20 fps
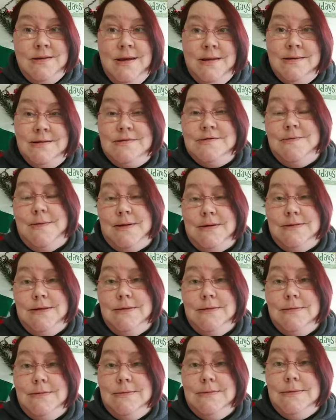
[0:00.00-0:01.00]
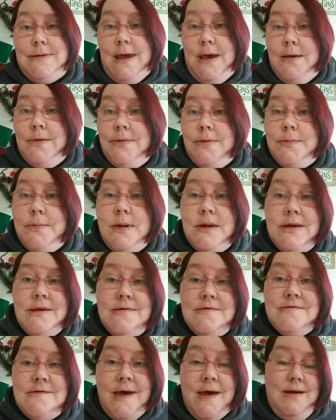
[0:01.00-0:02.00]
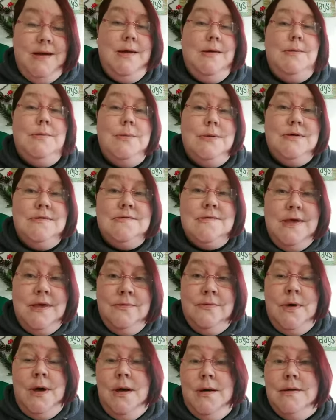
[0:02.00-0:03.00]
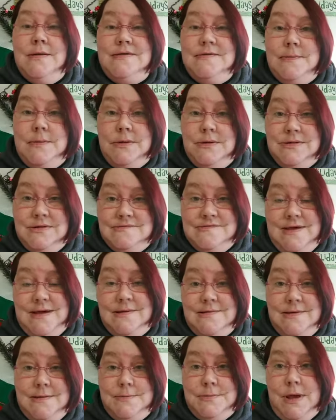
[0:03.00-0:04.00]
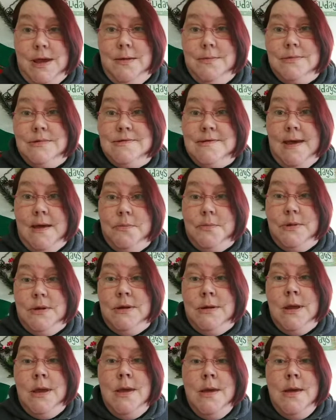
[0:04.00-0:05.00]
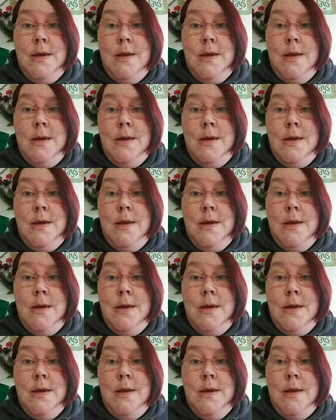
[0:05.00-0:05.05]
unexpected death because I was in the hospital exact same time this happened,